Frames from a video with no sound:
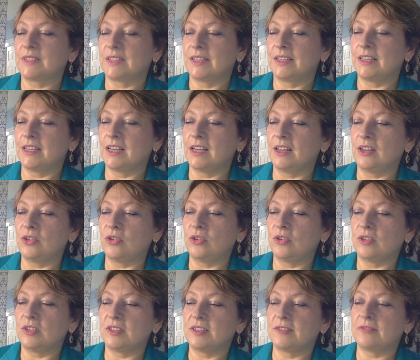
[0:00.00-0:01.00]
Yellow
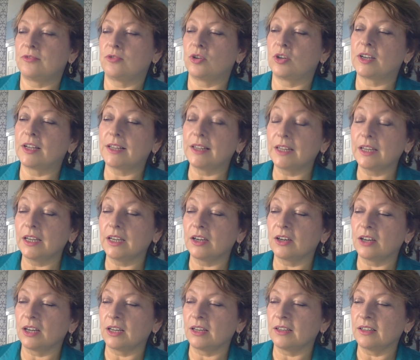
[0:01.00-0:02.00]
is for
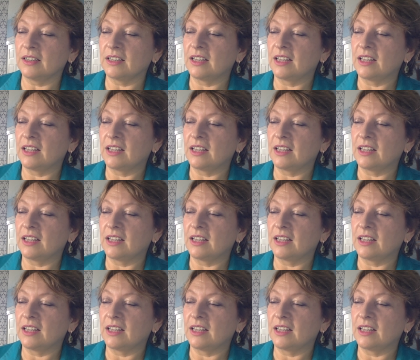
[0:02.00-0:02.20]
clearing.